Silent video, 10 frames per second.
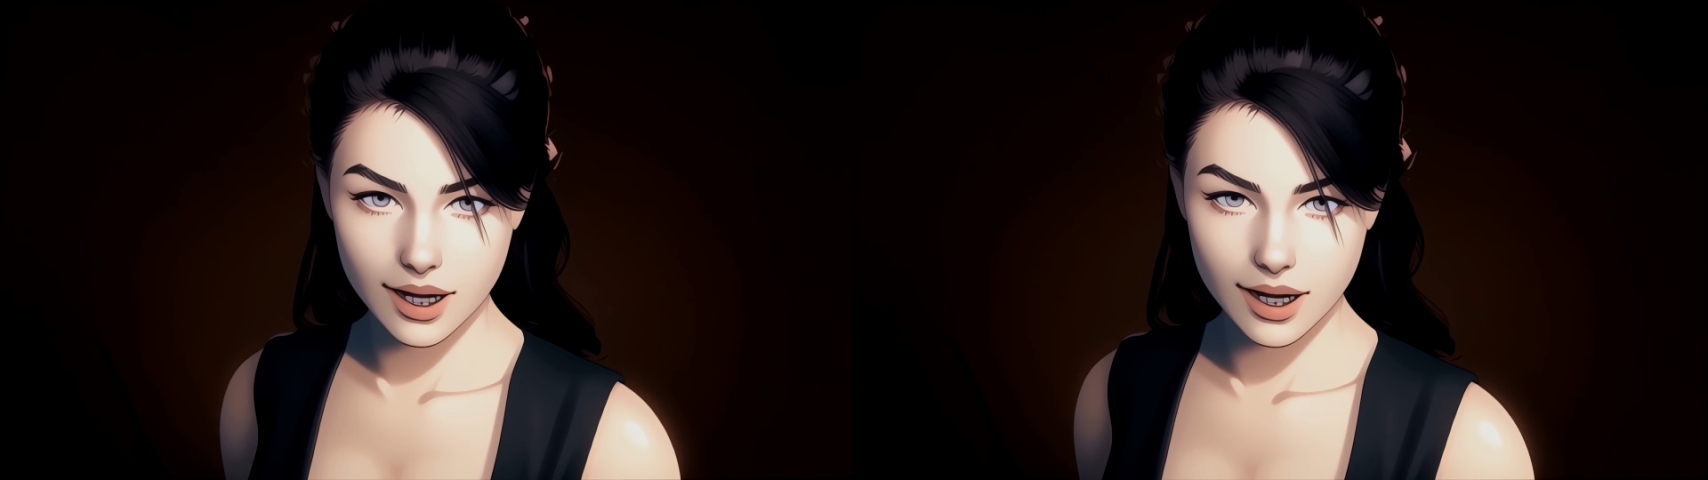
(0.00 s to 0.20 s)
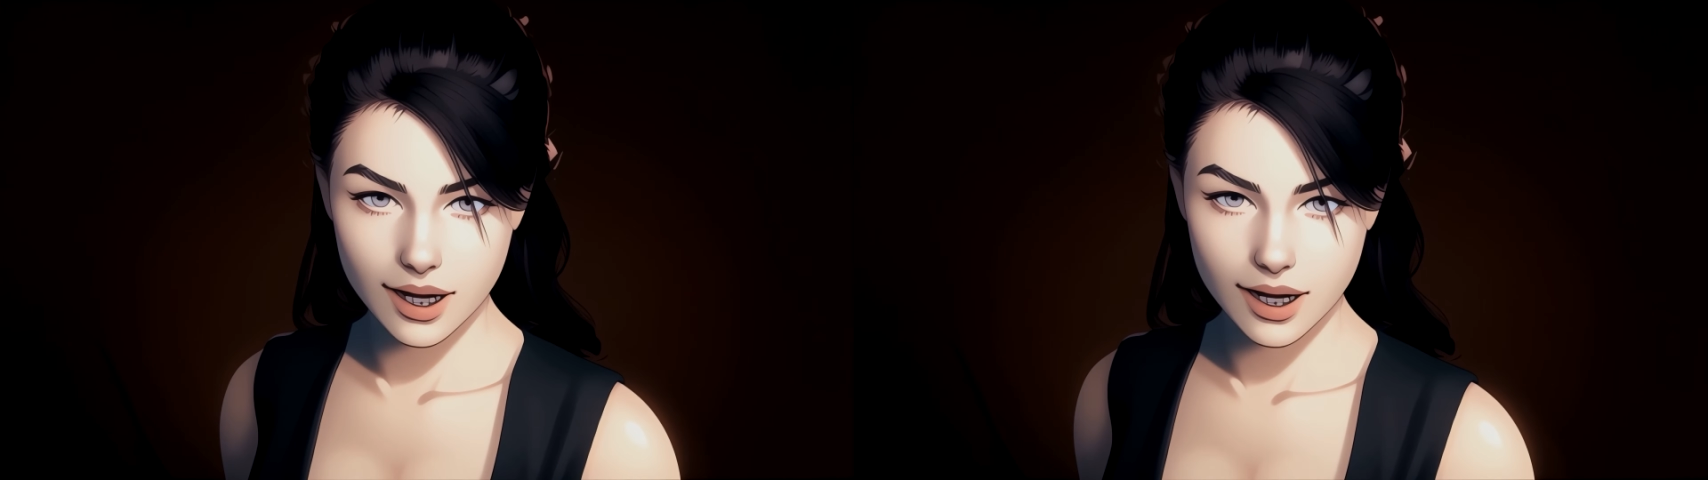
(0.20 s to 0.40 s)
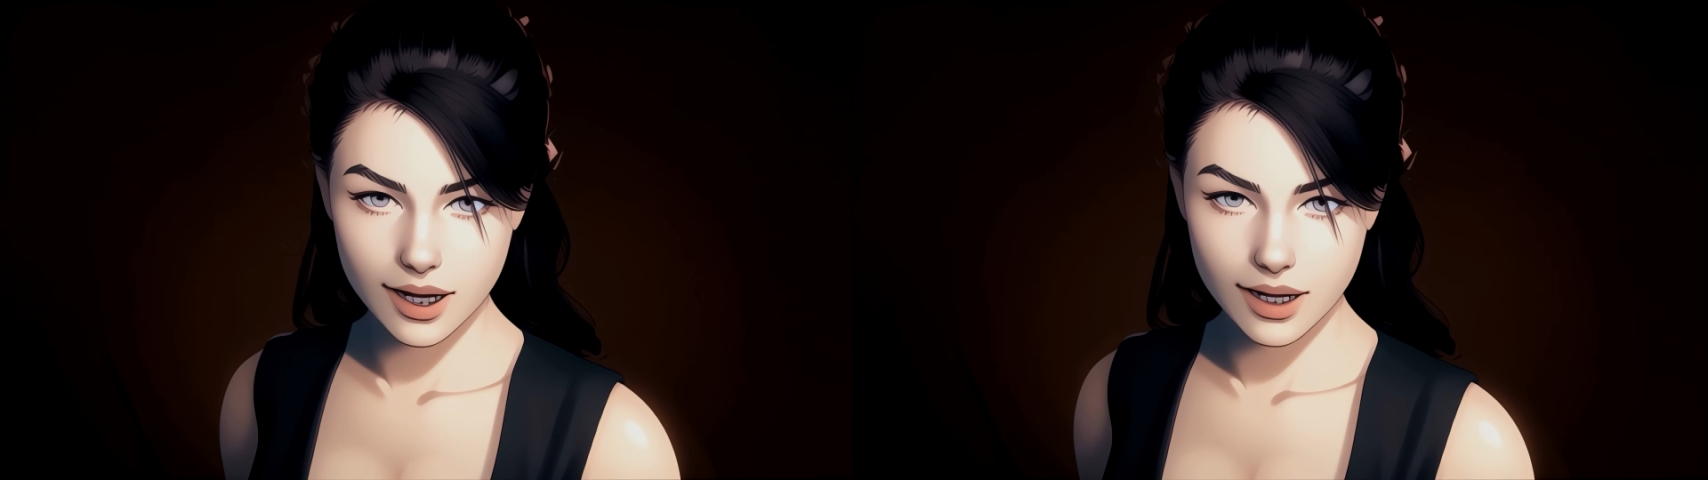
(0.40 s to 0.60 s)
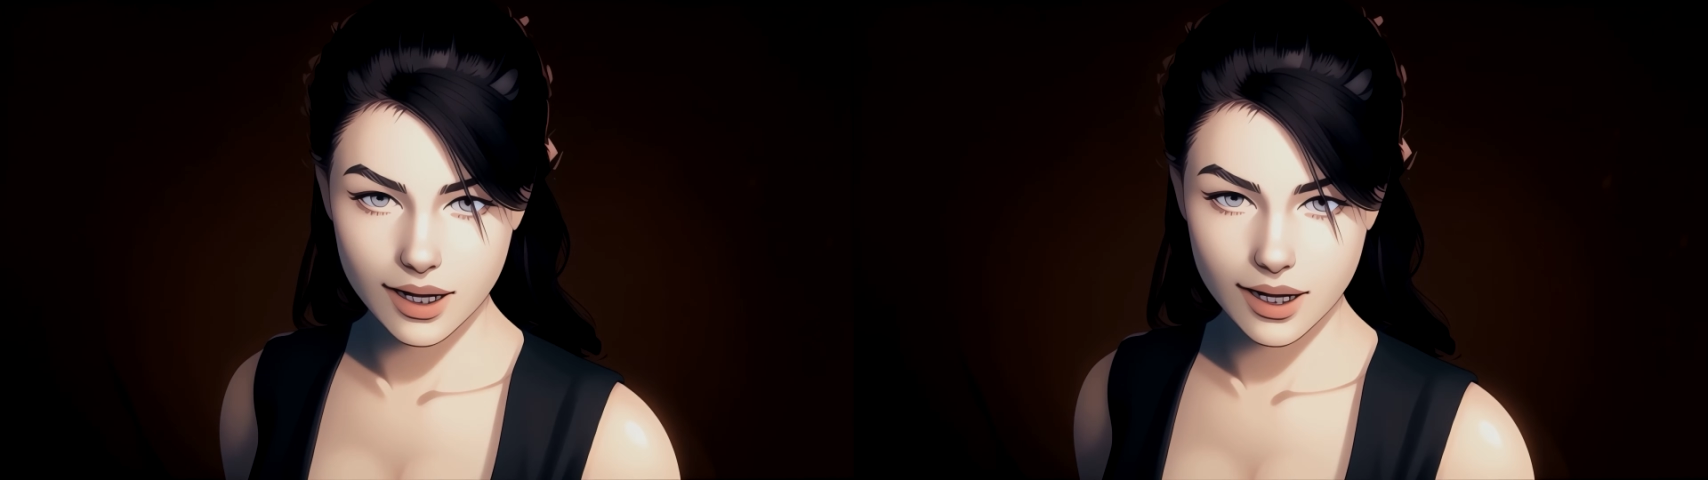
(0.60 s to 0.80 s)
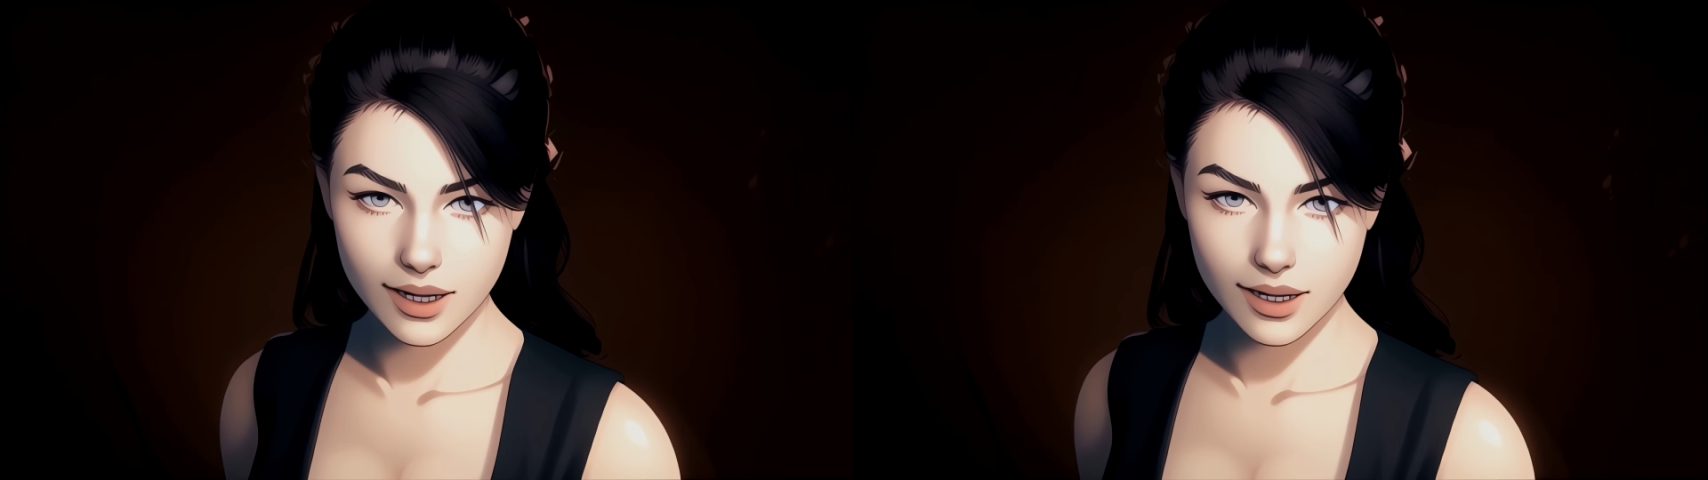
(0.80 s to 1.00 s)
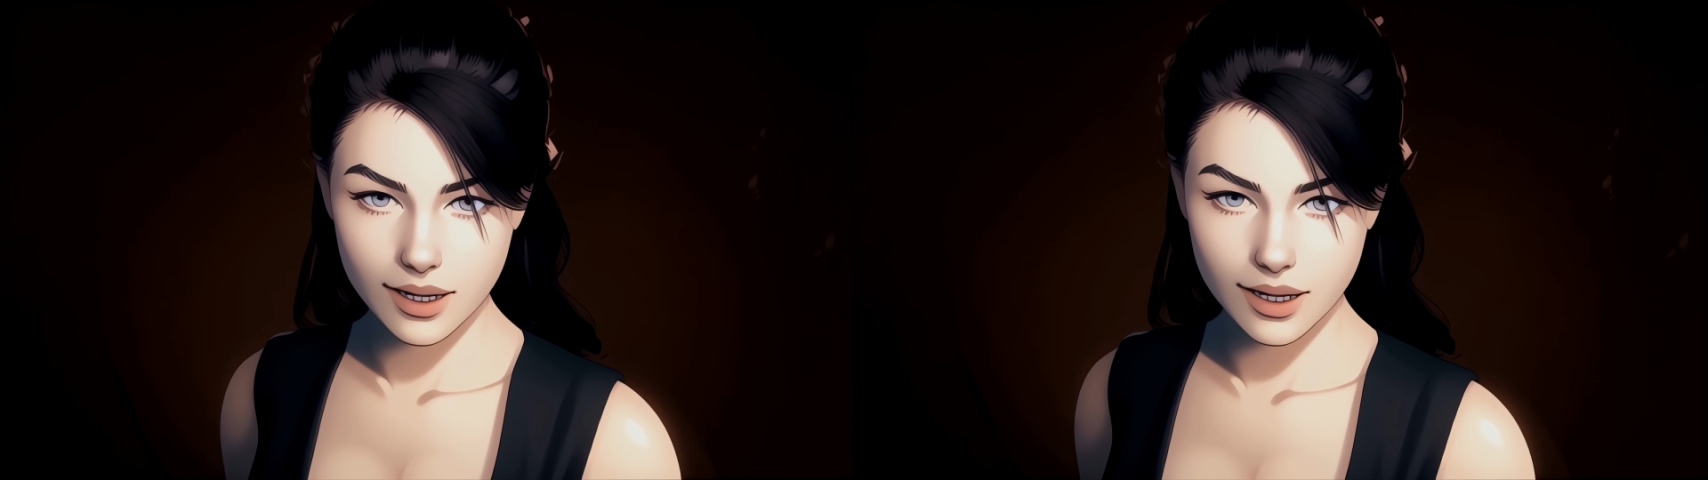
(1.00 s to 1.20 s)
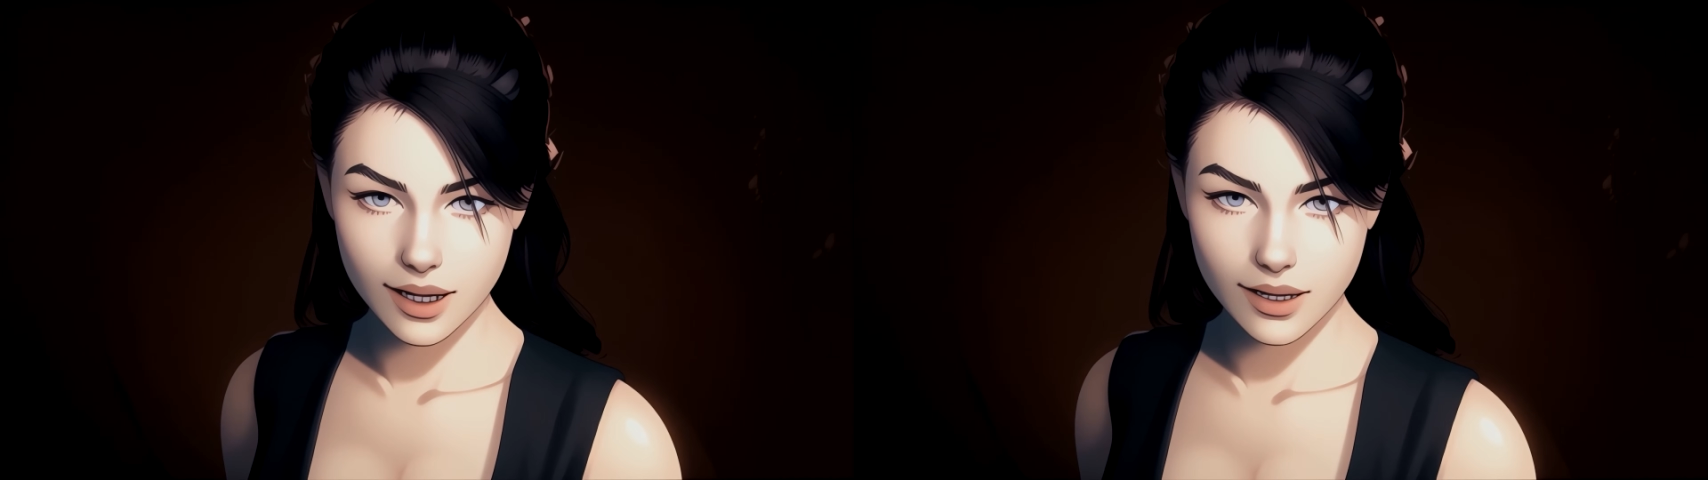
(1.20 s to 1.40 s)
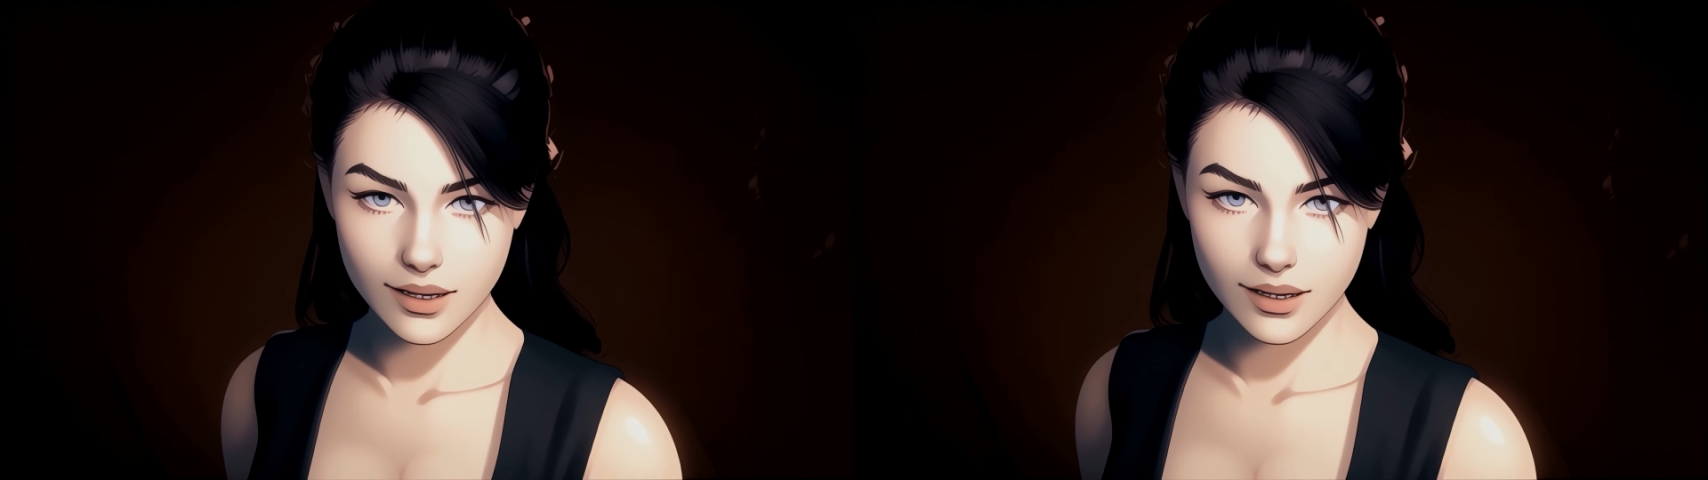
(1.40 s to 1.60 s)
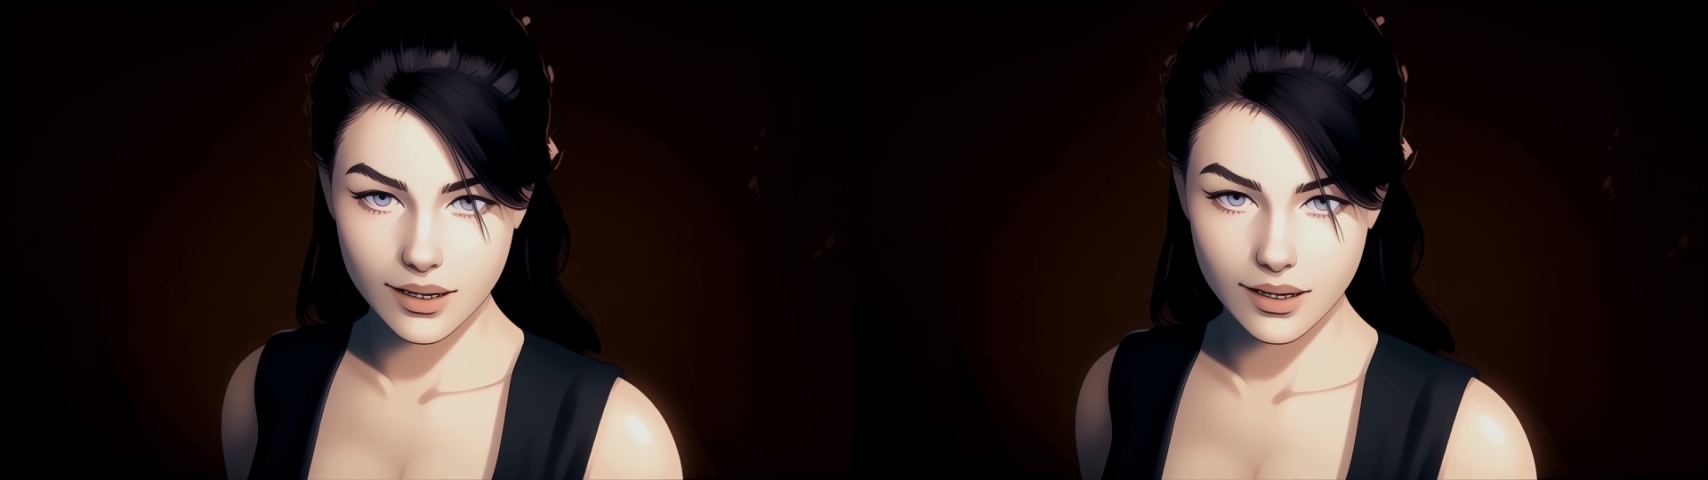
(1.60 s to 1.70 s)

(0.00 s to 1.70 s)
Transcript: Aaron surprised me.